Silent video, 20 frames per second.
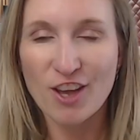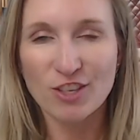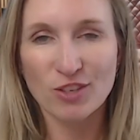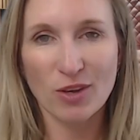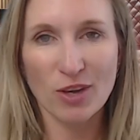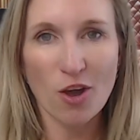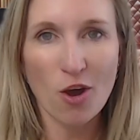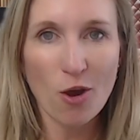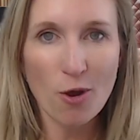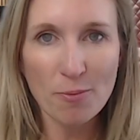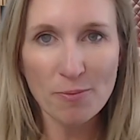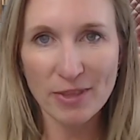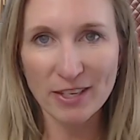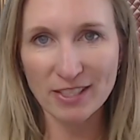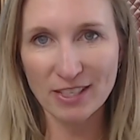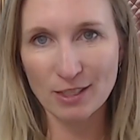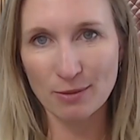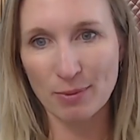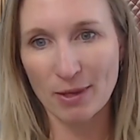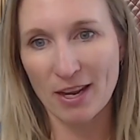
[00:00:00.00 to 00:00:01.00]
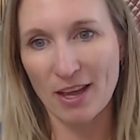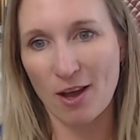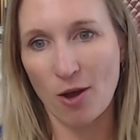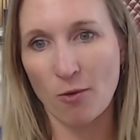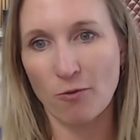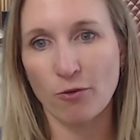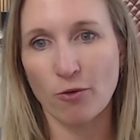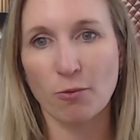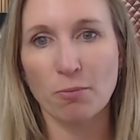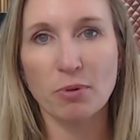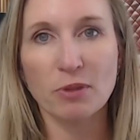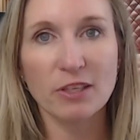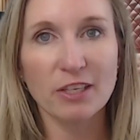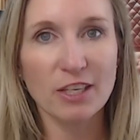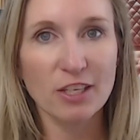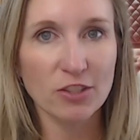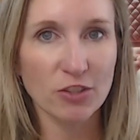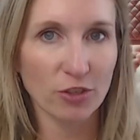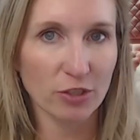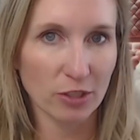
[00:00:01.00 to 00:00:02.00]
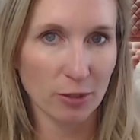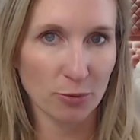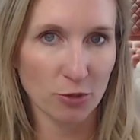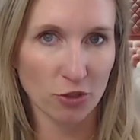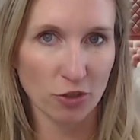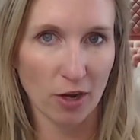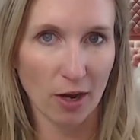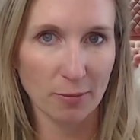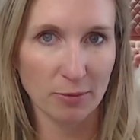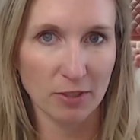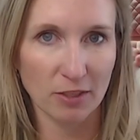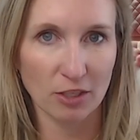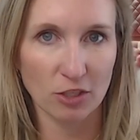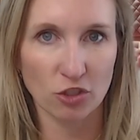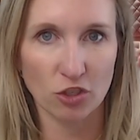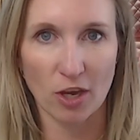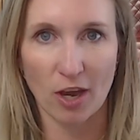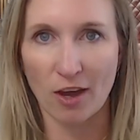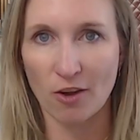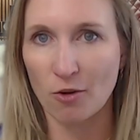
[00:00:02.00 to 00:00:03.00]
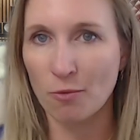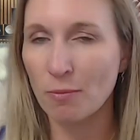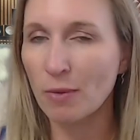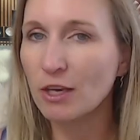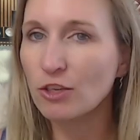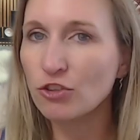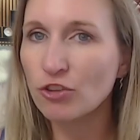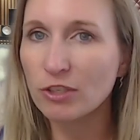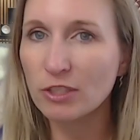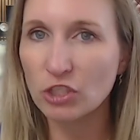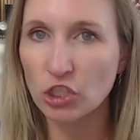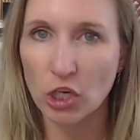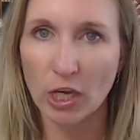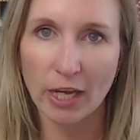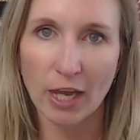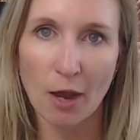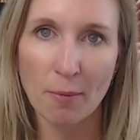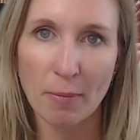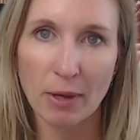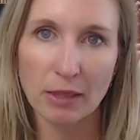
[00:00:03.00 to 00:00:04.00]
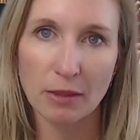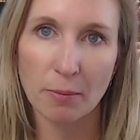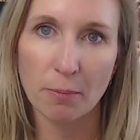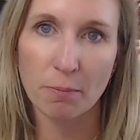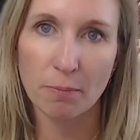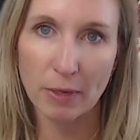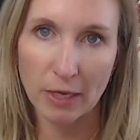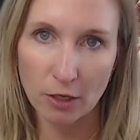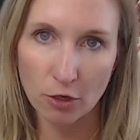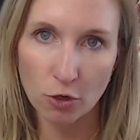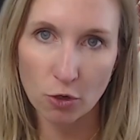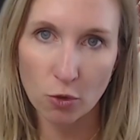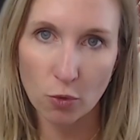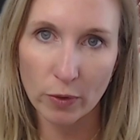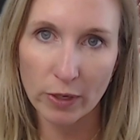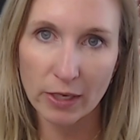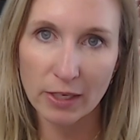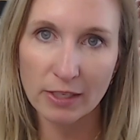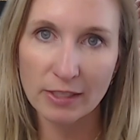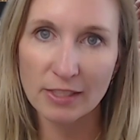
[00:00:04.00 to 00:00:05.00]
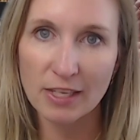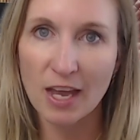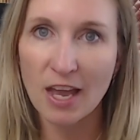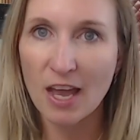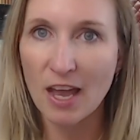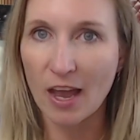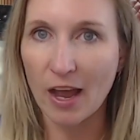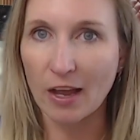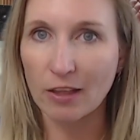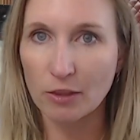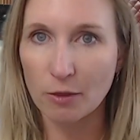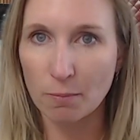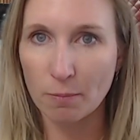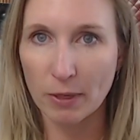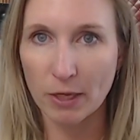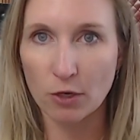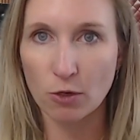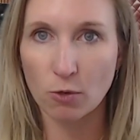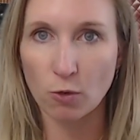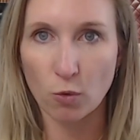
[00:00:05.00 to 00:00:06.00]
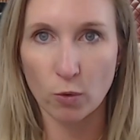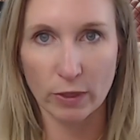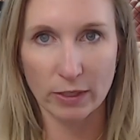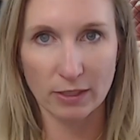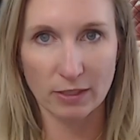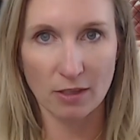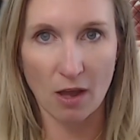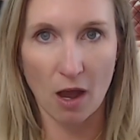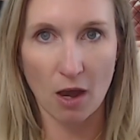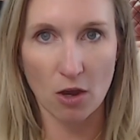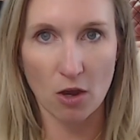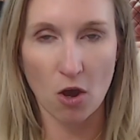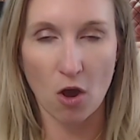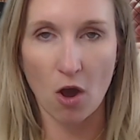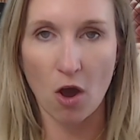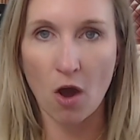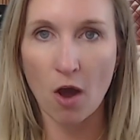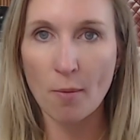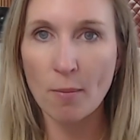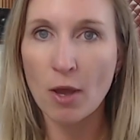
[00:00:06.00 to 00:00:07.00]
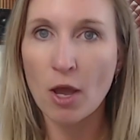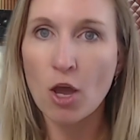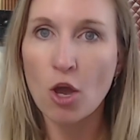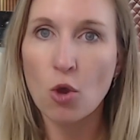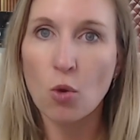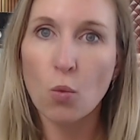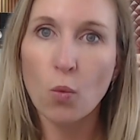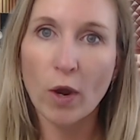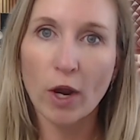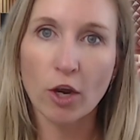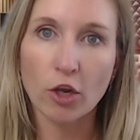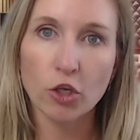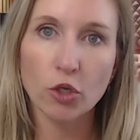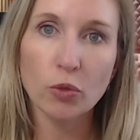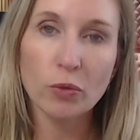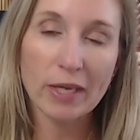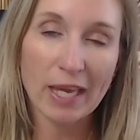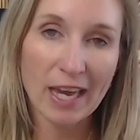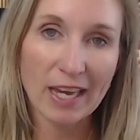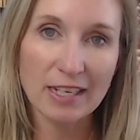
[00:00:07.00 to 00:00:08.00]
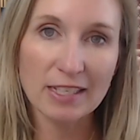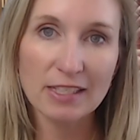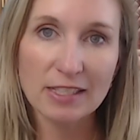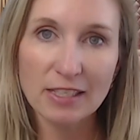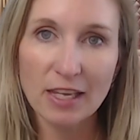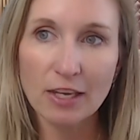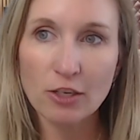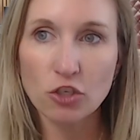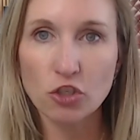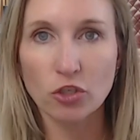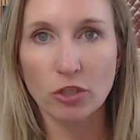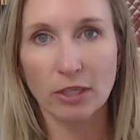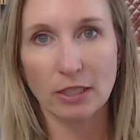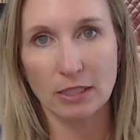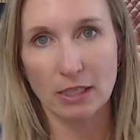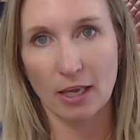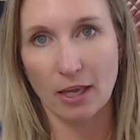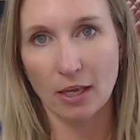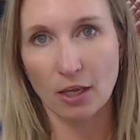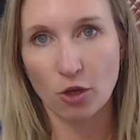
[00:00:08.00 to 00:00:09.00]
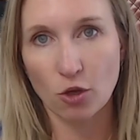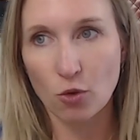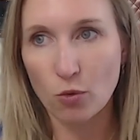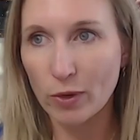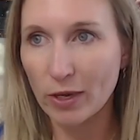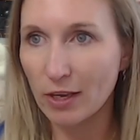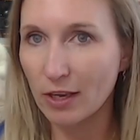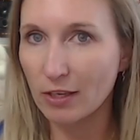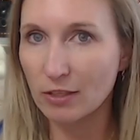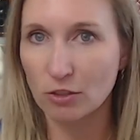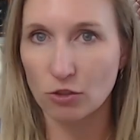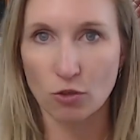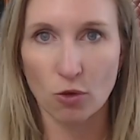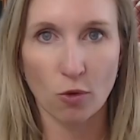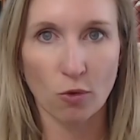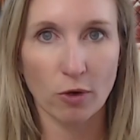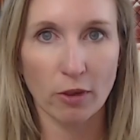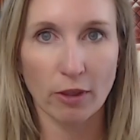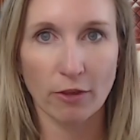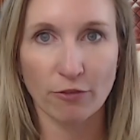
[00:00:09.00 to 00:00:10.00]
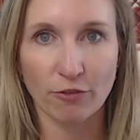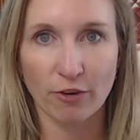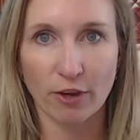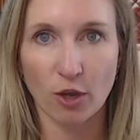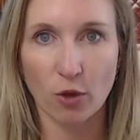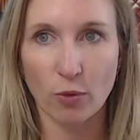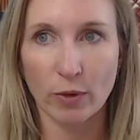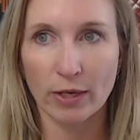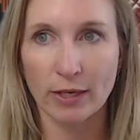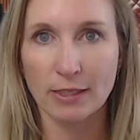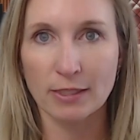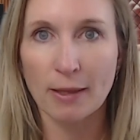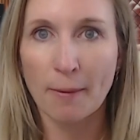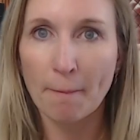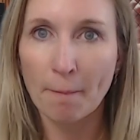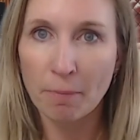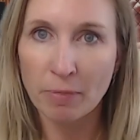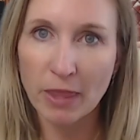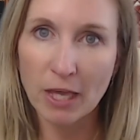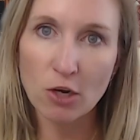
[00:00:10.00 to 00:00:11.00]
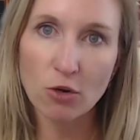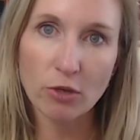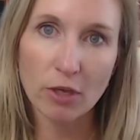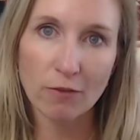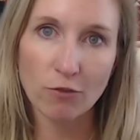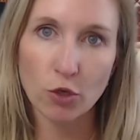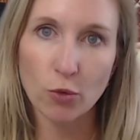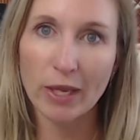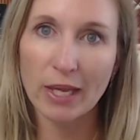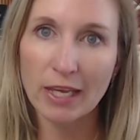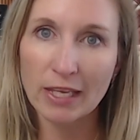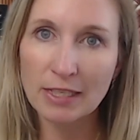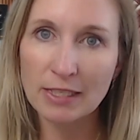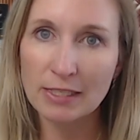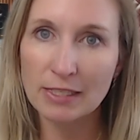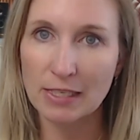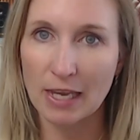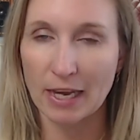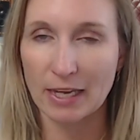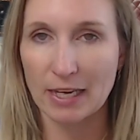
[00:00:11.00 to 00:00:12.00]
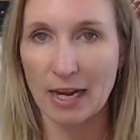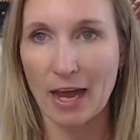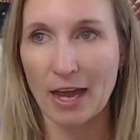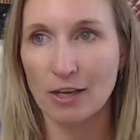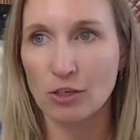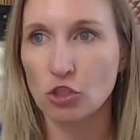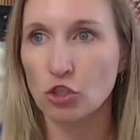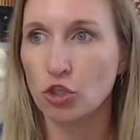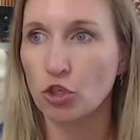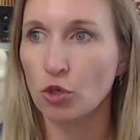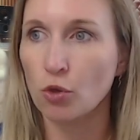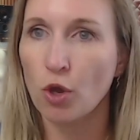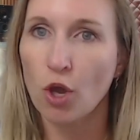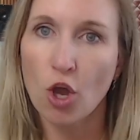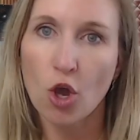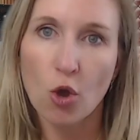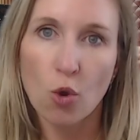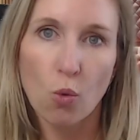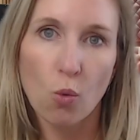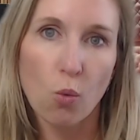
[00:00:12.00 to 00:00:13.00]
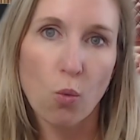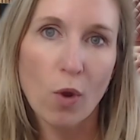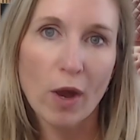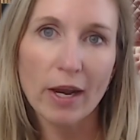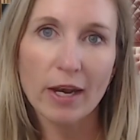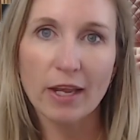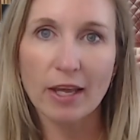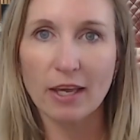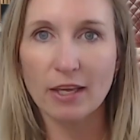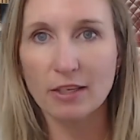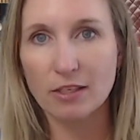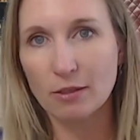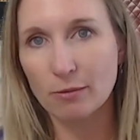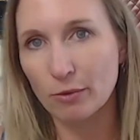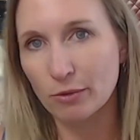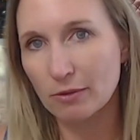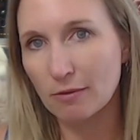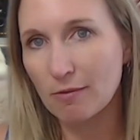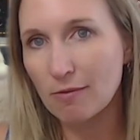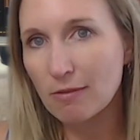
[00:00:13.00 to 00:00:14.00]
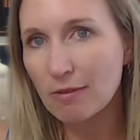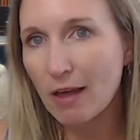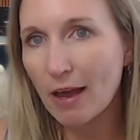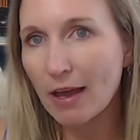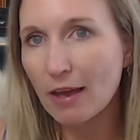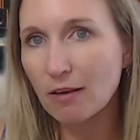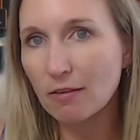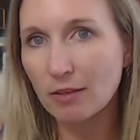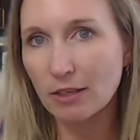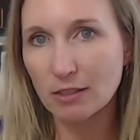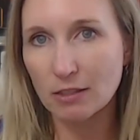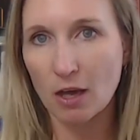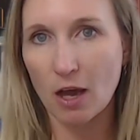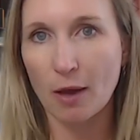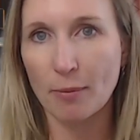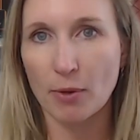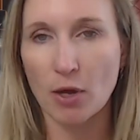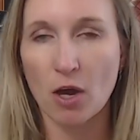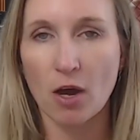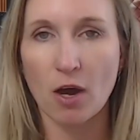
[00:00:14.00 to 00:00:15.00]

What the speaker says: So I hope this has been helpful. Please do subscribe to this channel. Make sure to check out my libido quiz at libidoquiz.com, where you can essentially take a quiz, a totally free quiz, that'll give you insight as into what is the most likely top